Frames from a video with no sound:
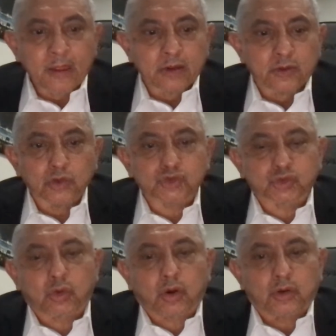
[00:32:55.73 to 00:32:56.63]
you
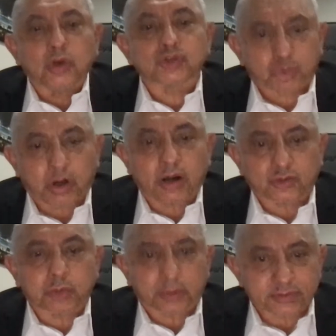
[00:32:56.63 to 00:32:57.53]
swear
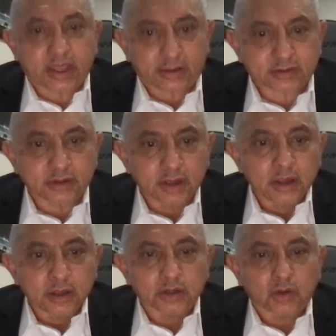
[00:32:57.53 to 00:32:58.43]
to protect,
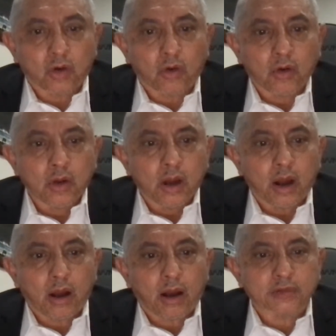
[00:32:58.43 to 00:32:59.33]

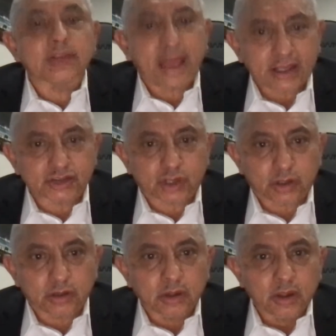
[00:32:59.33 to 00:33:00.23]
the
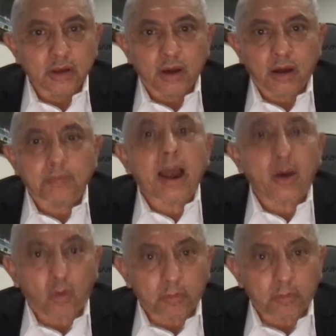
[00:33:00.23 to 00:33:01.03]
nation, by all